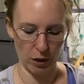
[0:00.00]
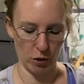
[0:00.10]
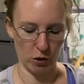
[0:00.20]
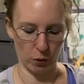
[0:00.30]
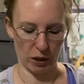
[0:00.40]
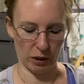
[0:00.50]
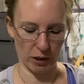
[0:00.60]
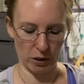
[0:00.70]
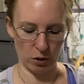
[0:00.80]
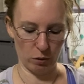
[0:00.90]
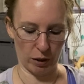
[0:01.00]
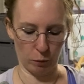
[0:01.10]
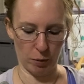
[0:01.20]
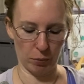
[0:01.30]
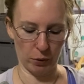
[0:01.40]
So I like to do like
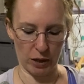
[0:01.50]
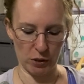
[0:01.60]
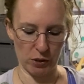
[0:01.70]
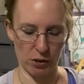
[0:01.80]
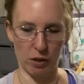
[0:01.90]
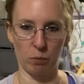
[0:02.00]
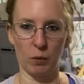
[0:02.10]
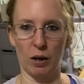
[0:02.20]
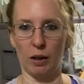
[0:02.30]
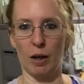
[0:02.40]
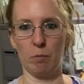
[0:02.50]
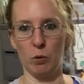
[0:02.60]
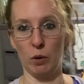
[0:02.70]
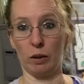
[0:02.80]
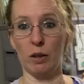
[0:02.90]
WIP parades and stuff while I'm
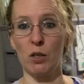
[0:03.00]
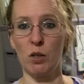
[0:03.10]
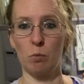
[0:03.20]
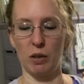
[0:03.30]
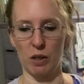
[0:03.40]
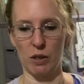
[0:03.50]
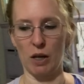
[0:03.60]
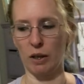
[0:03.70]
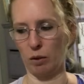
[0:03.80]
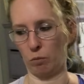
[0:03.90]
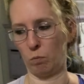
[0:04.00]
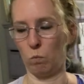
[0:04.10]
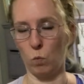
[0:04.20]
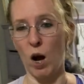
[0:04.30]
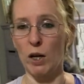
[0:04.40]
doing this because I
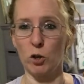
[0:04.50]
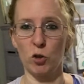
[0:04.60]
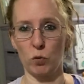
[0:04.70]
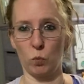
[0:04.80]
can watch